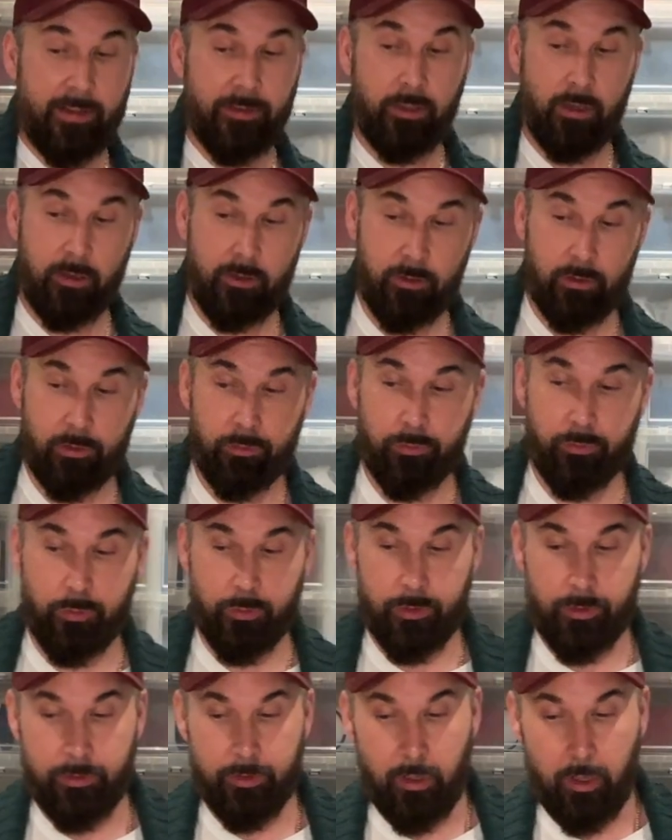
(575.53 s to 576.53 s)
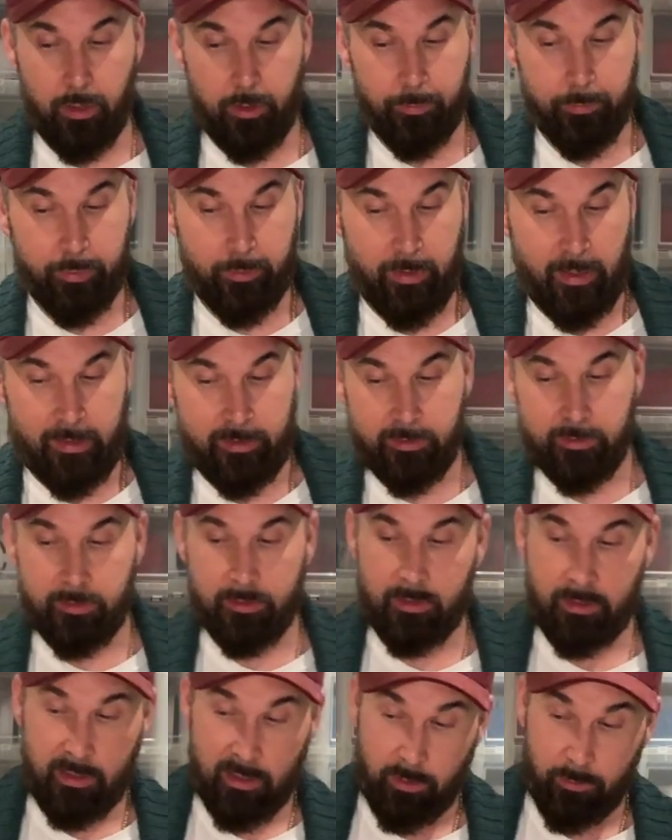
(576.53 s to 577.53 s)
$140
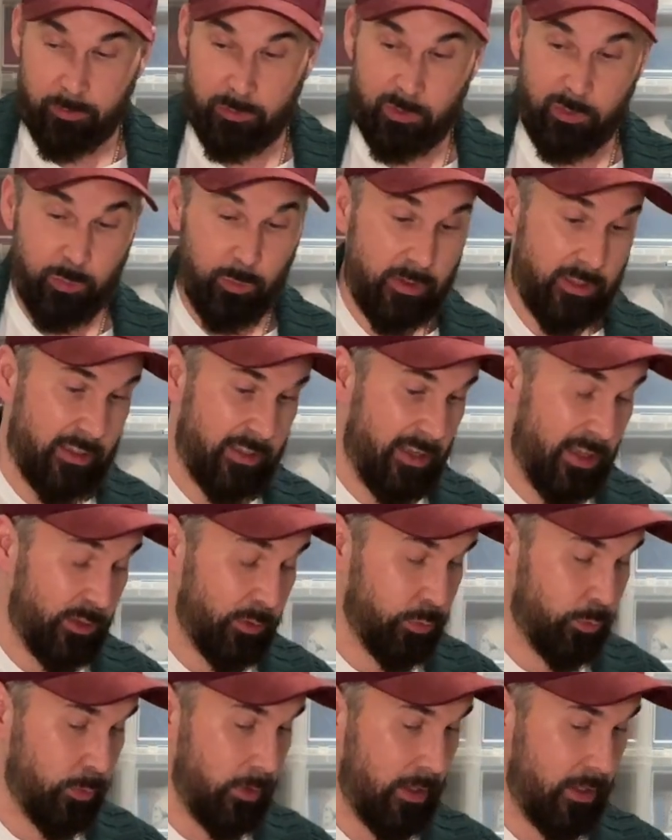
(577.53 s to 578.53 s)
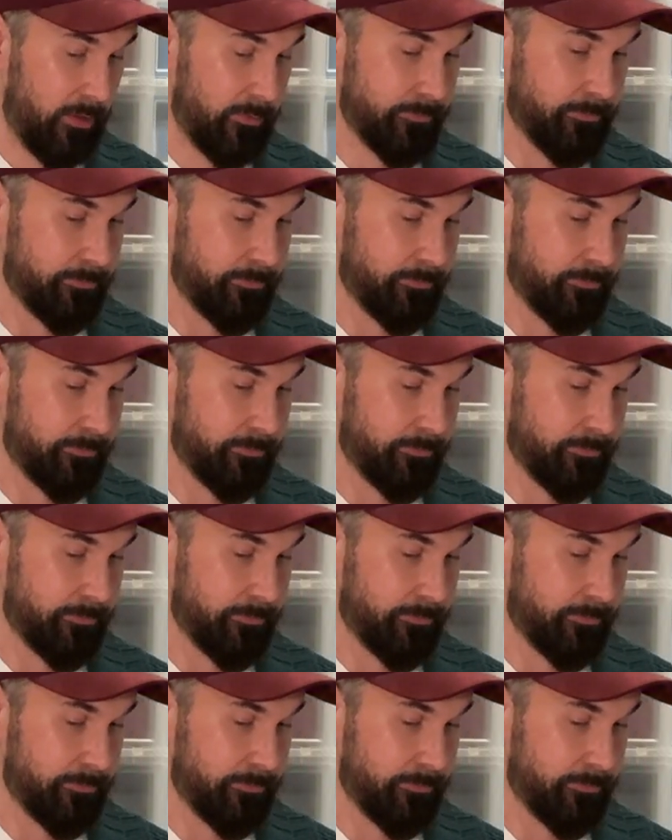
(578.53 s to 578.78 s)
price here in Sweden as well.